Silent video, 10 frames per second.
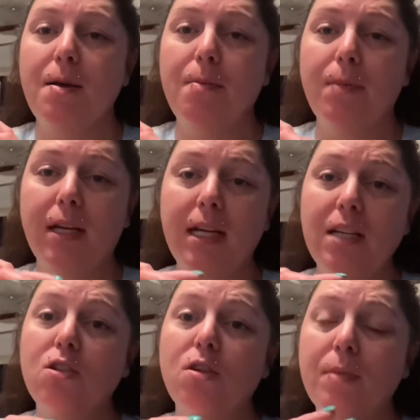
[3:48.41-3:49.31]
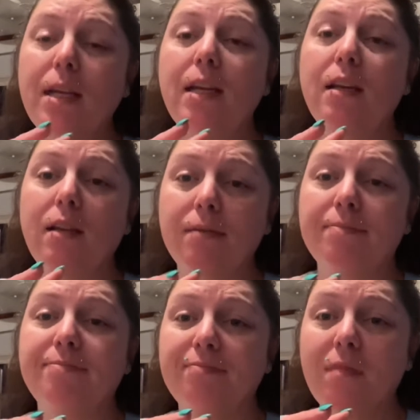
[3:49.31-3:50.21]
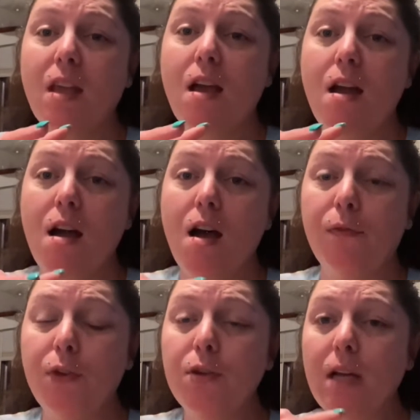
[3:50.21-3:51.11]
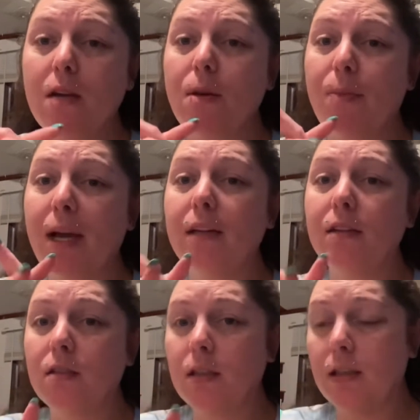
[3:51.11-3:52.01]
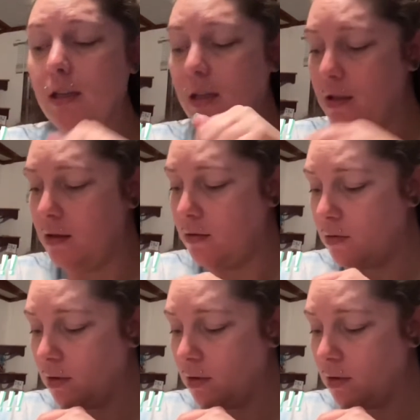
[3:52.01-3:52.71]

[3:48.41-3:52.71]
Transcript: But it took me a few times of painting it and